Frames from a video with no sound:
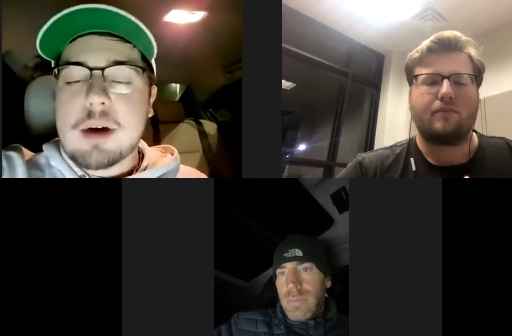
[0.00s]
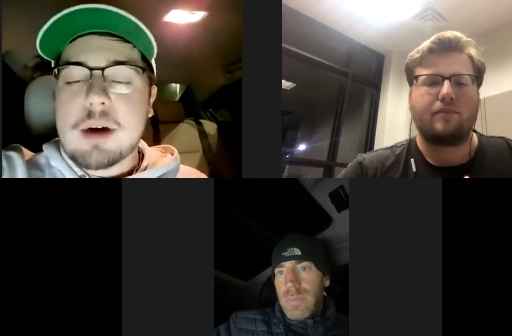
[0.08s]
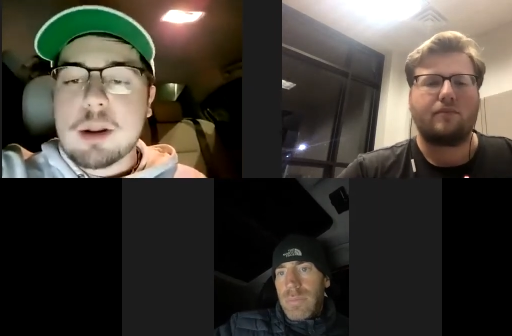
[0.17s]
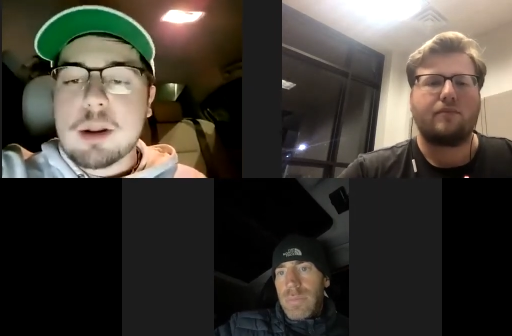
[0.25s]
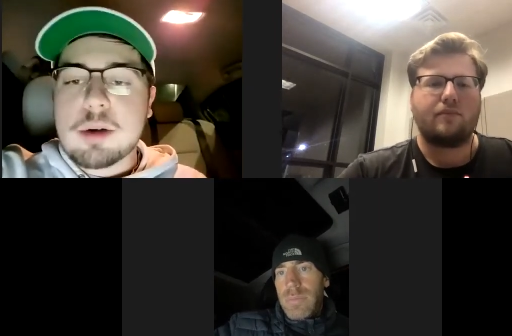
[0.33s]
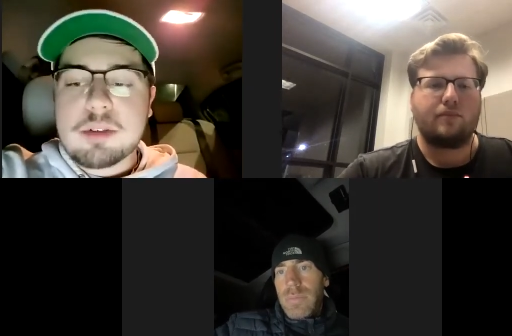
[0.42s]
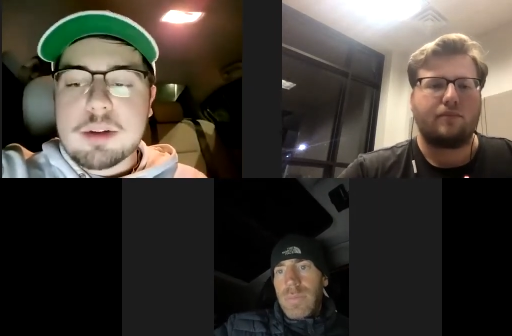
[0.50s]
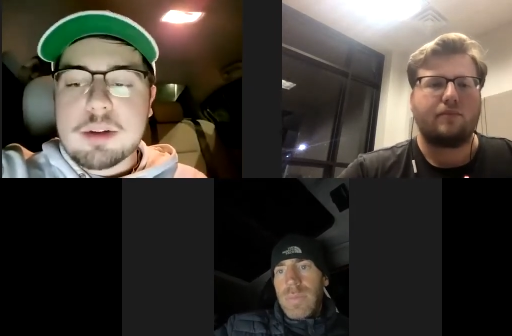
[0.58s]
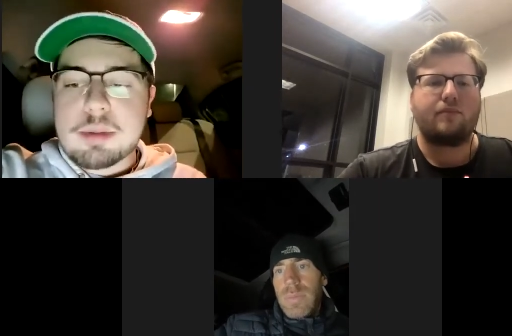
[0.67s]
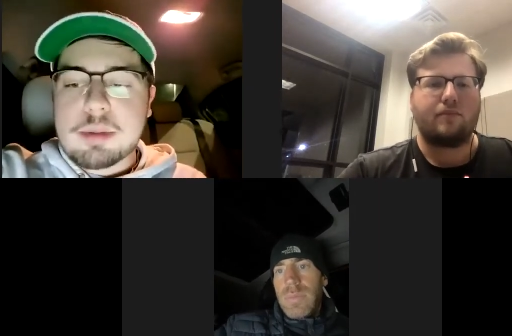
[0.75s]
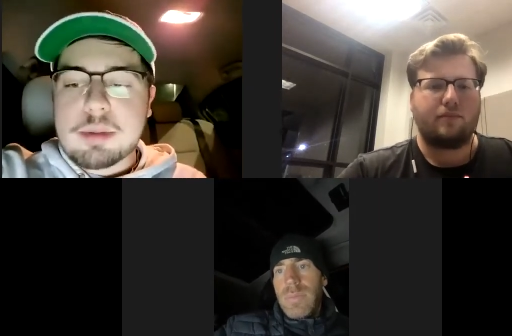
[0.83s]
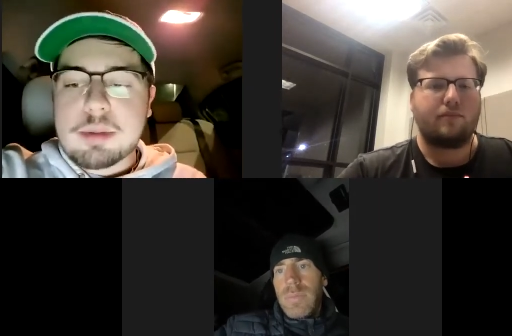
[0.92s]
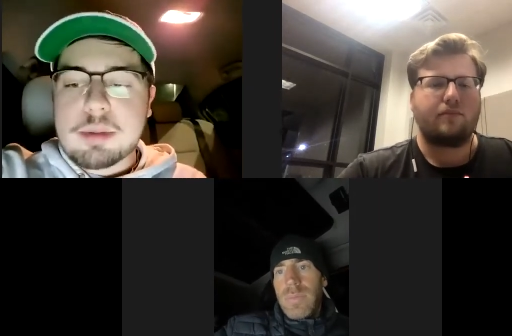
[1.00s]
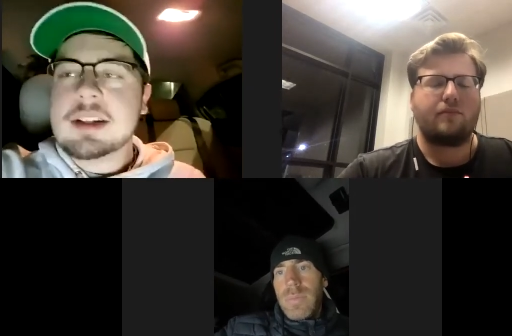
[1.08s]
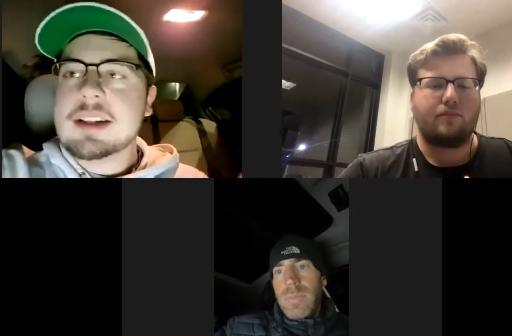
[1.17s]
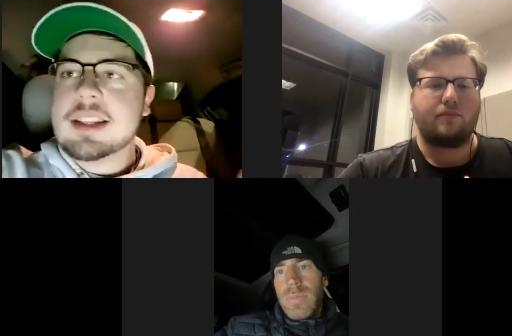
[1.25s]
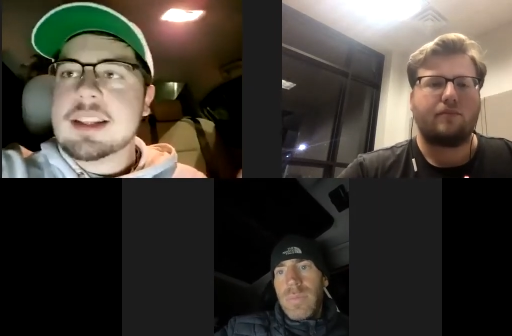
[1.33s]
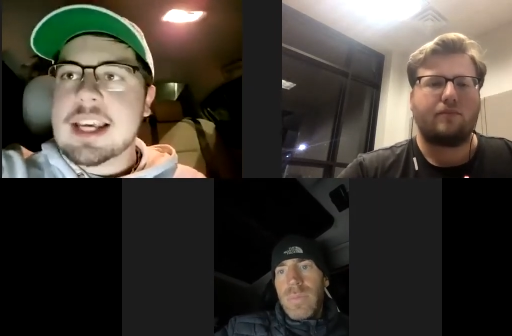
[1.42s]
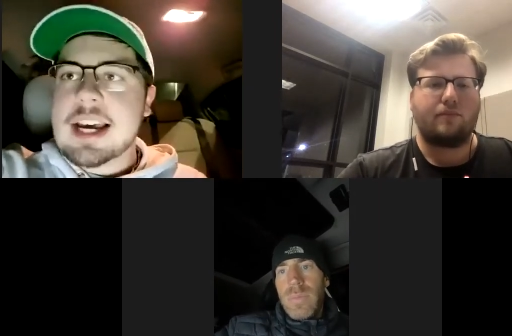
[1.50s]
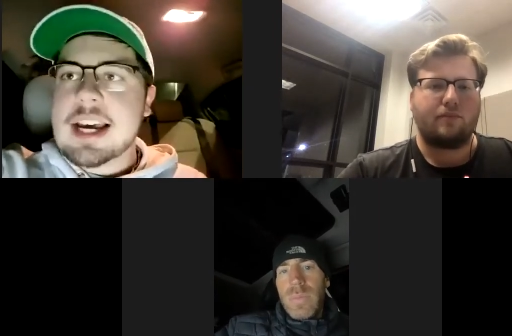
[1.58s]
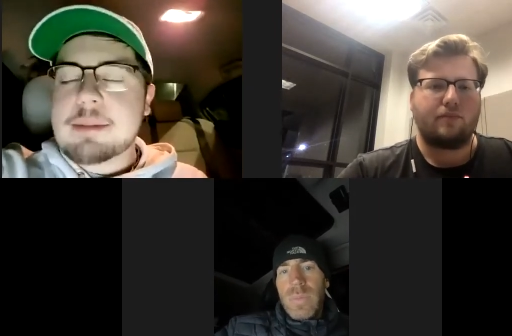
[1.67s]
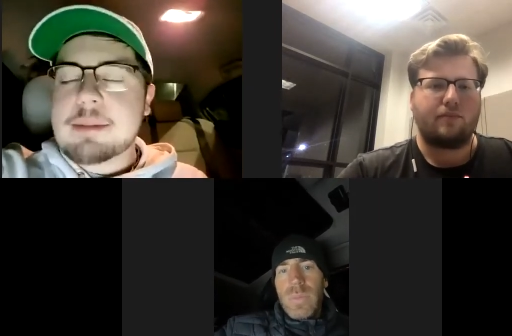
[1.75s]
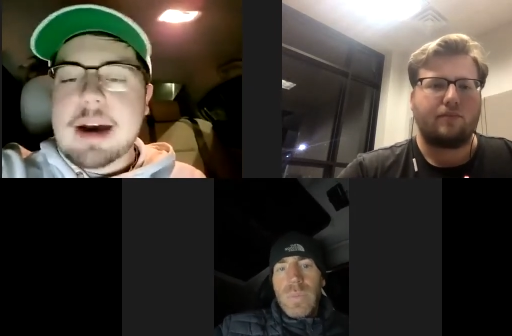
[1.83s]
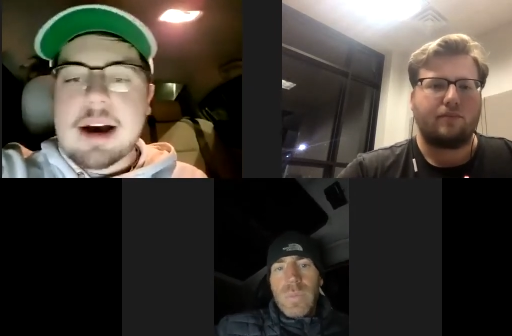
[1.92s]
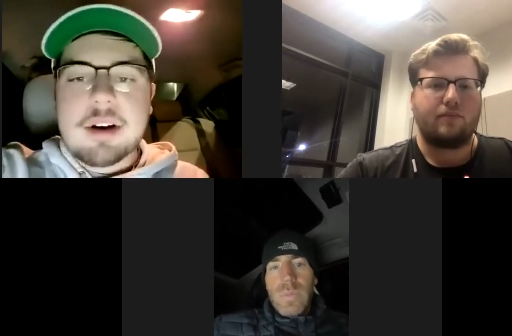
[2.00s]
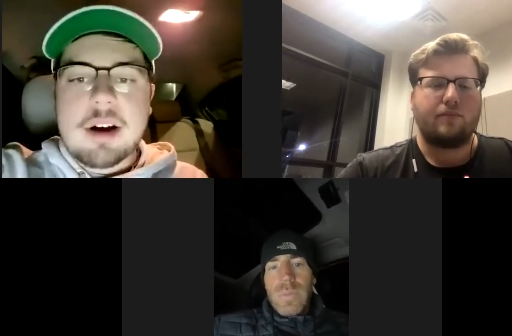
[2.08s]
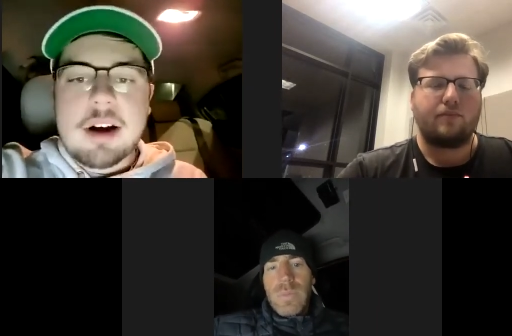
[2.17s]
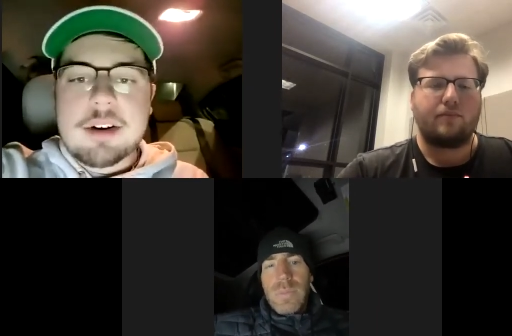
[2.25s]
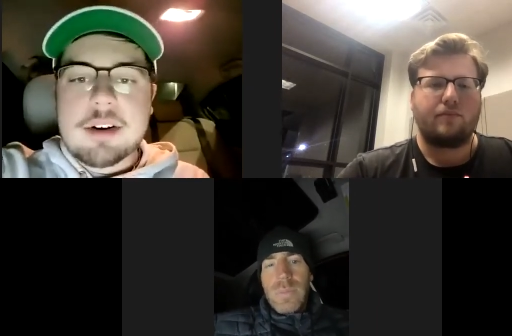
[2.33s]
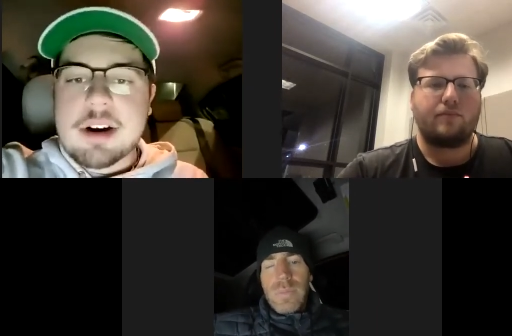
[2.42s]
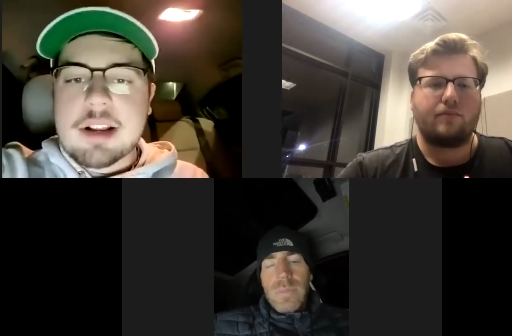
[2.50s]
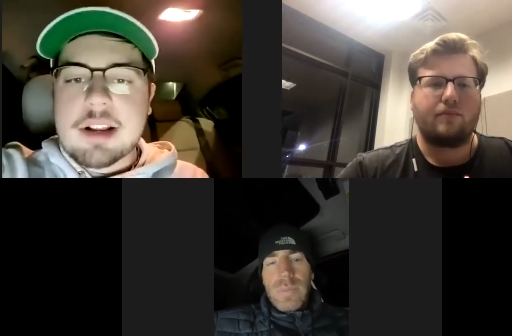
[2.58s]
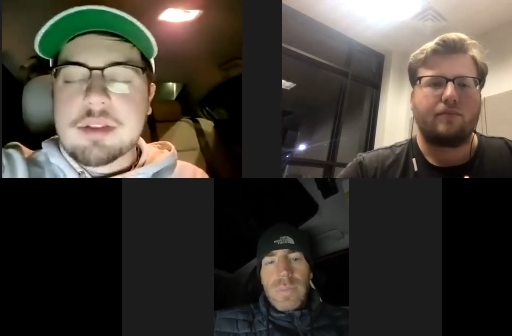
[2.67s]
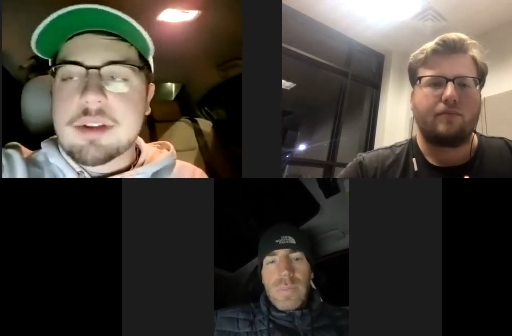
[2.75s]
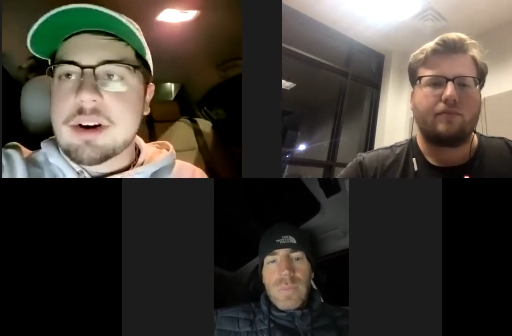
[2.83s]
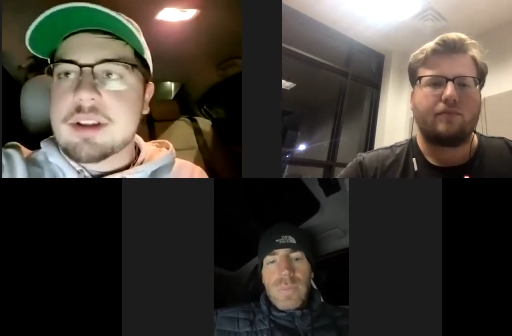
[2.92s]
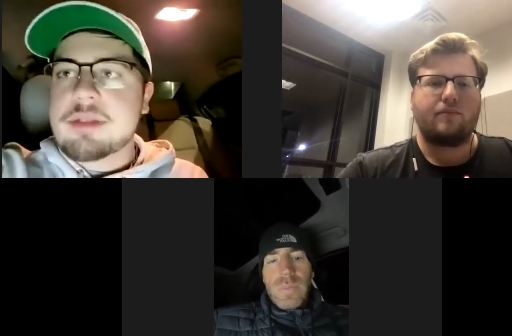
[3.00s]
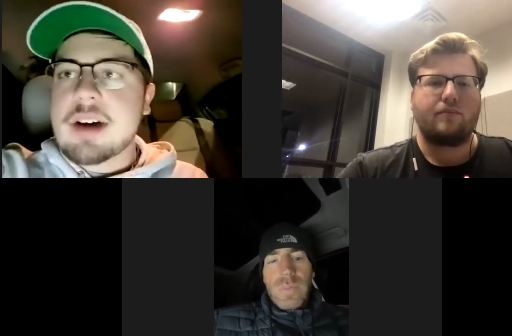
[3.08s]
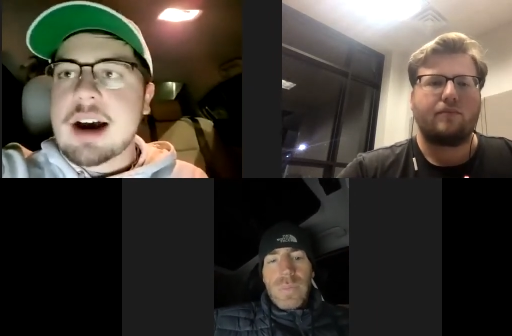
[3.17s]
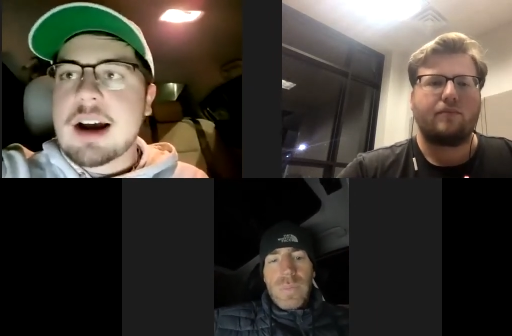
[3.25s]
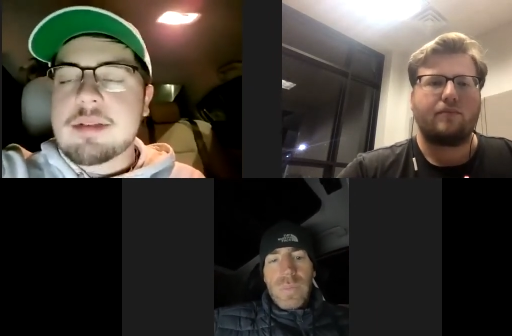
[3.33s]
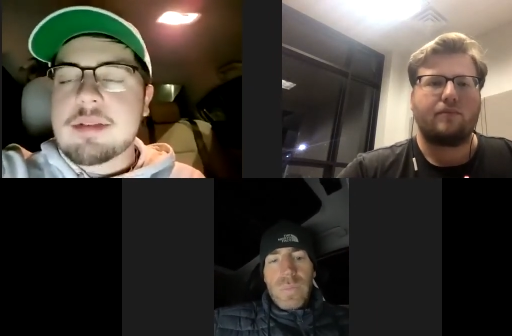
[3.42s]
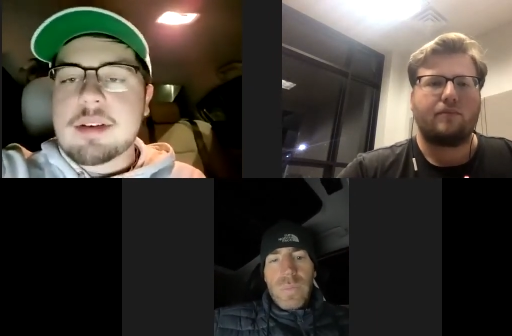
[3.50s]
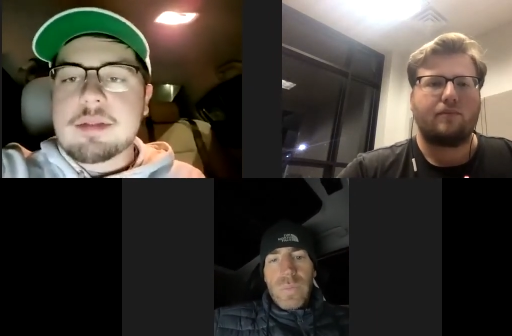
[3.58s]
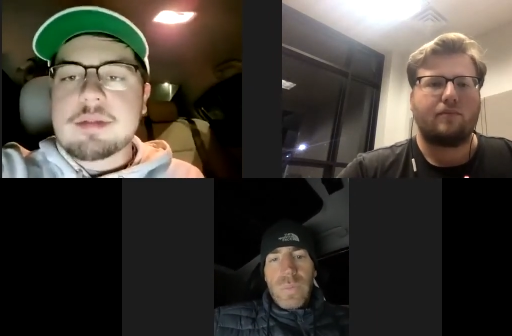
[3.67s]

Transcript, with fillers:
Speaker 1: all over the place. I think he had about 135 of,